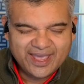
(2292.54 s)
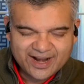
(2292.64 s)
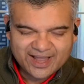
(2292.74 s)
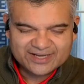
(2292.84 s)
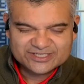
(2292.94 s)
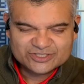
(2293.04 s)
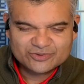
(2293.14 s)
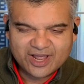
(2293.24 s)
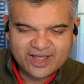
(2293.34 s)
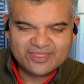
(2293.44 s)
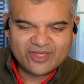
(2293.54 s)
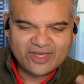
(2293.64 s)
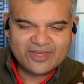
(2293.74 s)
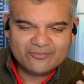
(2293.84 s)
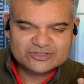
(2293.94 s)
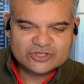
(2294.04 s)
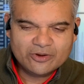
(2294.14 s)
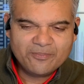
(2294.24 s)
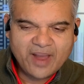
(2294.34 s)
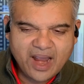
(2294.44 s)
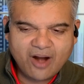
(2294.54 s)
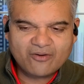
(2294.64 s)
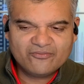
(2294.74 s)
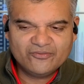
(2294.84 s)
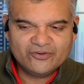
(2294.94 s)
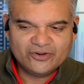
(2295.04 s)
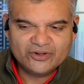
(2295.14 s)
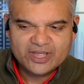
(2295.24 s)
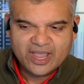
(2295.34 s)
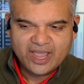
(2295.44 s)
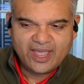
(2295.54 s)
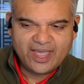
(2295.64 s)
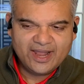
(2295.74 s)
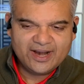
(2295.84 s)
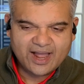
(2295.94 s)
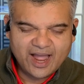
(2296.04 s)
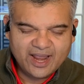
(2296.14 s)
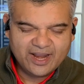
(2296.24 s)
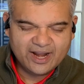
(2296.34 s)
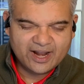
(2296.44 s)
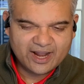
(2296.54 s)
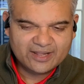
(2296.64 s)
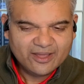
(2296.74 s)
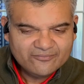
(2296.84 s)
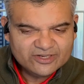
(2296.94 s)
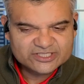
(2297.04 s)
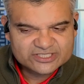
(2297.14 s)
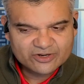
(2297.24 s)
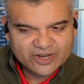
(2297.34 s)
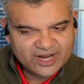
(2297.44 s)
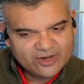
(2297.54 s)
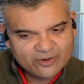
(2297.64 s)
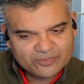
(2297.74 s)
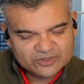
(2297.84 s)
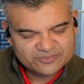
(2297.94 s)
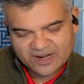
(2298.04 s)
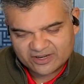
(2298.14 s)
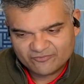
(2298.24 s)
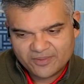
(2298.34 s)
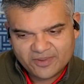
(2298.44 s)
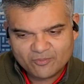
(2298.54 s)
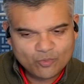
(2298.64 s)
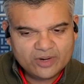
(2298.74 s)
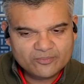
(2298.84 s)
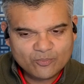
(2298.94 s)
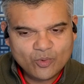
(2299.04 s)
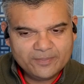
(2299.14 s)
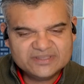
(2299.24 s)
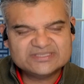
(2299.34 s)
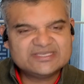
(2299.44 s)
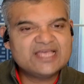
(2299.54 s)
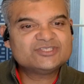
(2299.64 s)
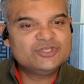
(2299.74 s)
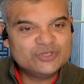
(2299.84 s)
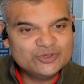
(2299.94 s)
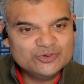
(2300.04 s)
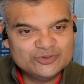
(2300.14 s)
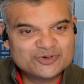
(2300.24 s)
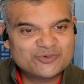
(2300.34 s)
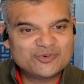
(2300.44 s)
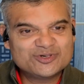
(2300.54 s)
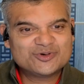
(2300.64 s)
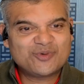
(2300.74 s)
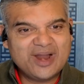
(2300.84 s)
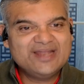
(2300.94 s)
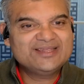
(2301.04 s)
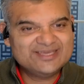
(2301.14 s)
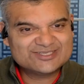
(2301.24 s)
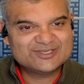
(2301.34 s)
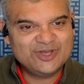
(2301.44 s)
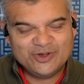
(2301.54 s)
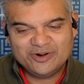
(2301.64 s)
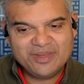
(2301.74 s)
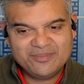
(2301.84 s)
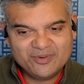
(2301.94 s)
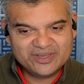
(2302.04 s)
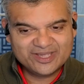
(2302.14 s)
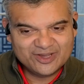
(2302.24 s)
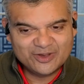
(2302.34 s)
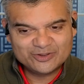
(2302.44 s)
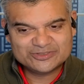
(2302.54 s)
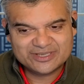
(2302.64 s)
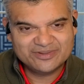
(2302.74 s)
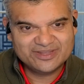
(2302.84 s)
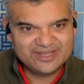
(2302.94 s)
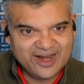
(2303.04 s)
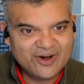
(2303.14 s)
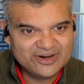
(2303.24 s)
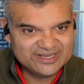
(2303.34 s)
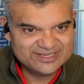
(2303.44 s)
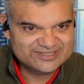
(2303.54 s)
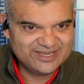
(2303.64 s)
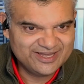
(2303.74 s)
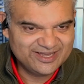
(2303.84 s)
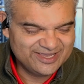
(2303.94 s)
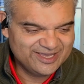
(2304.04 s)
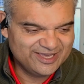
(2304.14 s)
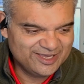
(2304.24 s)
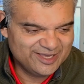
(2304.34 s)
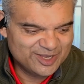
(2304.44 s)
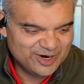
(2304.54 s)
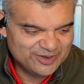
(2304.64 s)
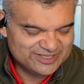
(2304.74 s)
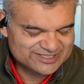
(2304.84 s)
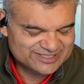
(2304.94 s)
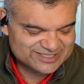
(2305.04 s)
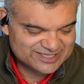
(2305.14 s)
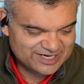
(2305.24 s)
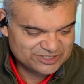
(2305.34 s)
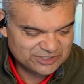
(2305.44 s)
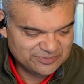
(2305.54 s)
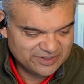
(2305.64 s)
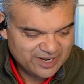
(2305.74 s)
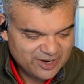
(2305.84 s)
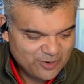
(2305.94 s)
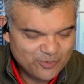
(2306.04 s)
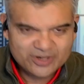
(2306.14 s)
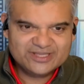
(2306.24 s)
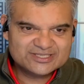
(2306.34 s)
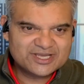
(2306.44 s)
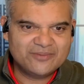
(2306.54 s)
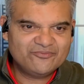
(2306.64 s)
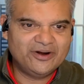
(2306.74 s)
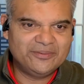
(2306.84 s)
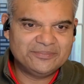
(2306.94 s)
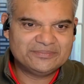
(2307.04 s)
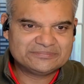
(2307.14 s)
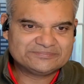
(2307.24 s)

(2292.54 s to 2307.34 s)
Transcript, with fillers: And I just I thought that was so powerful and I I'd love to just get your perspective. Maybe what what possessed you to to write this note, and maybe we can go through some of the areas uh, you know in this discussion. But where did this come from?